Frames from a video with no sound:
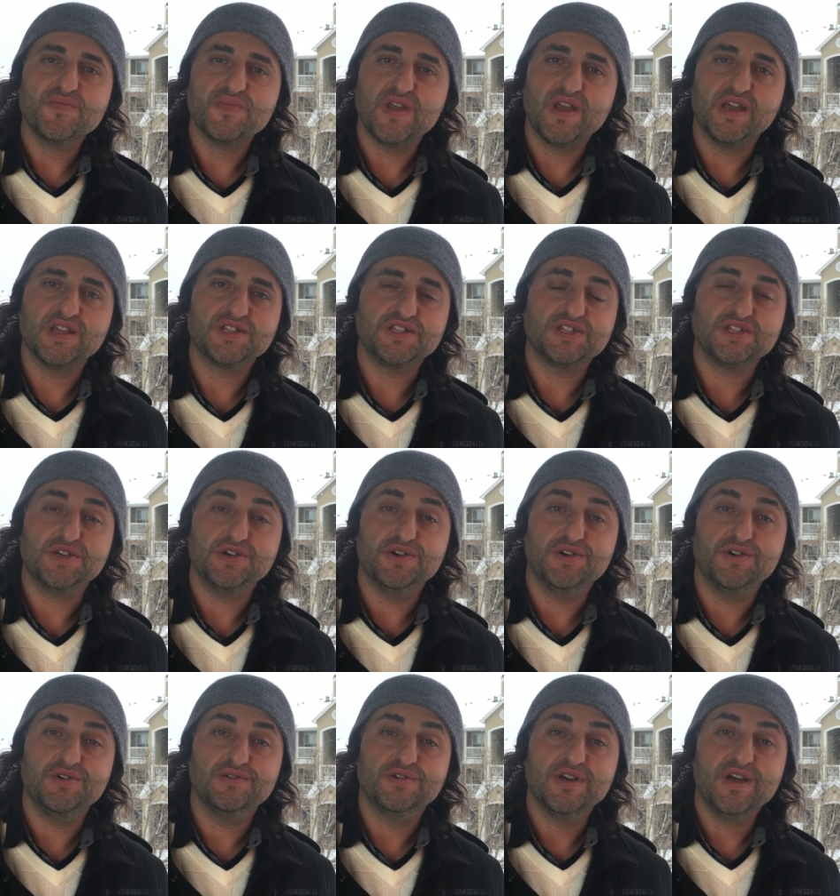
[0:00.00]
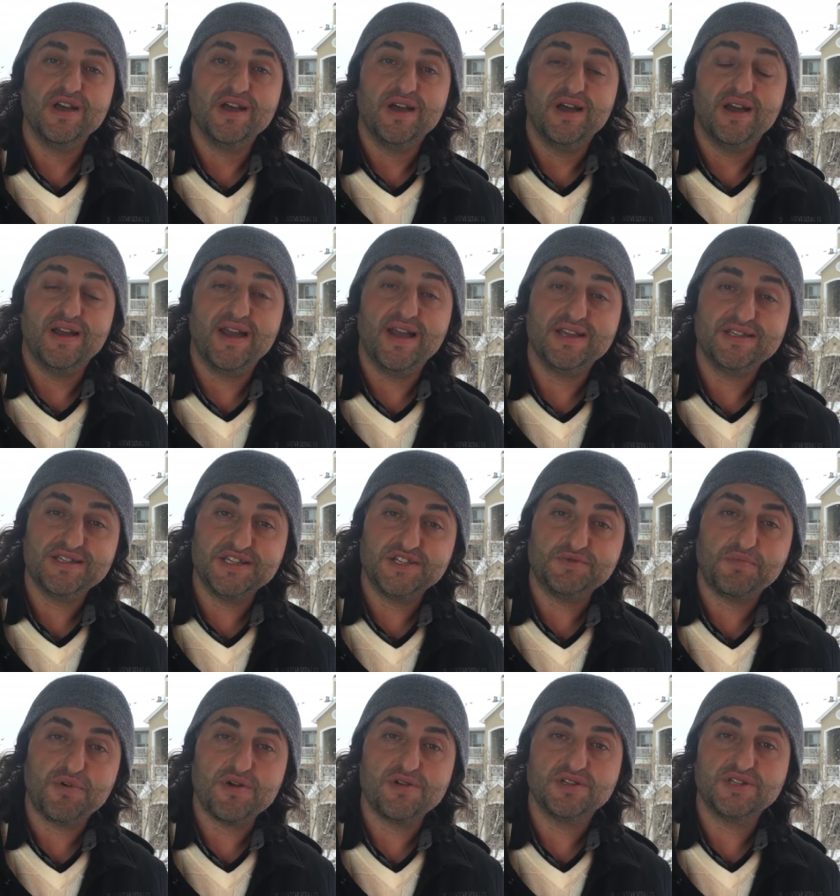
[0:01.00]
And so I asked this
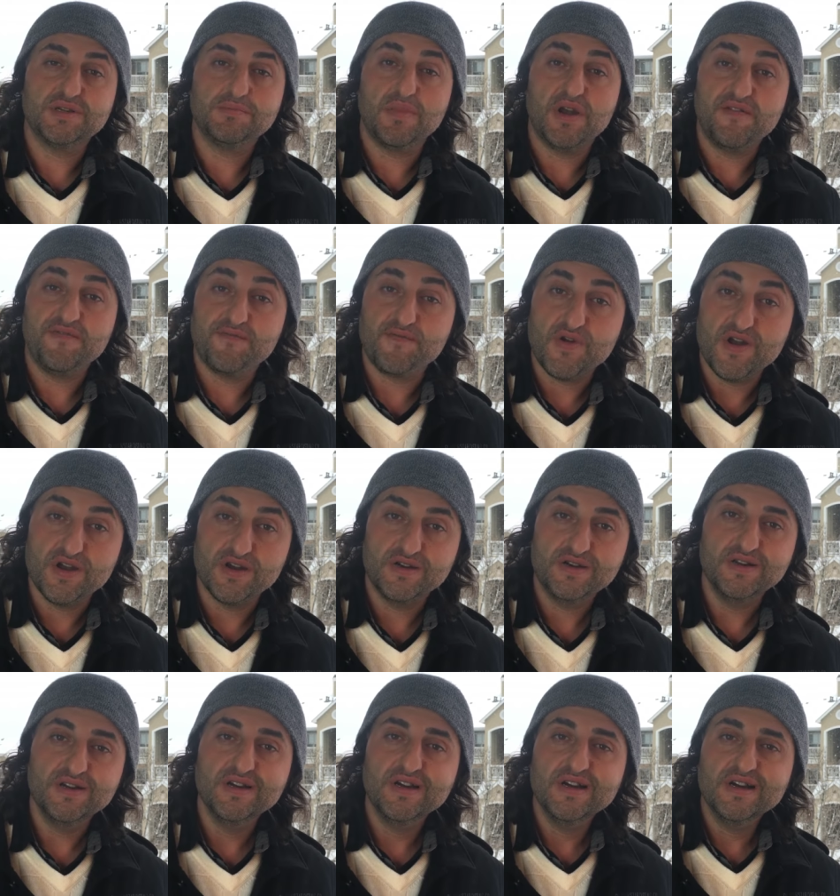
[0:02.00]
person, my friend,